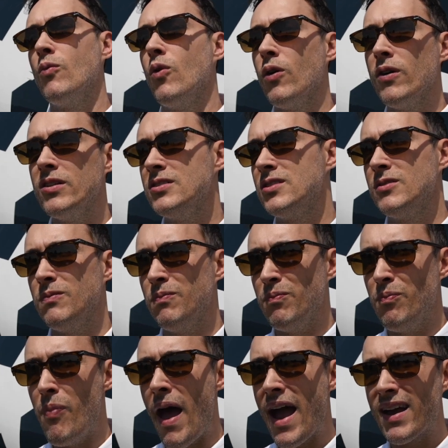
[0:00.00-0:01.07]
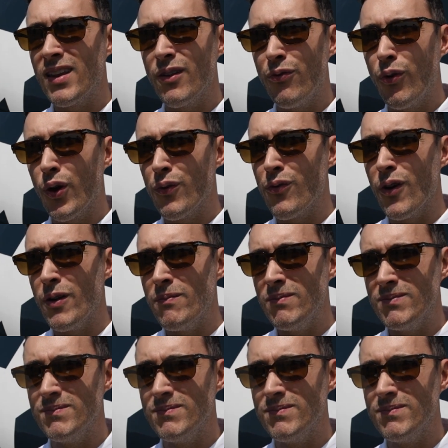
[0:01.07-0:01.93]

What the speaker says: War is back in the forefront.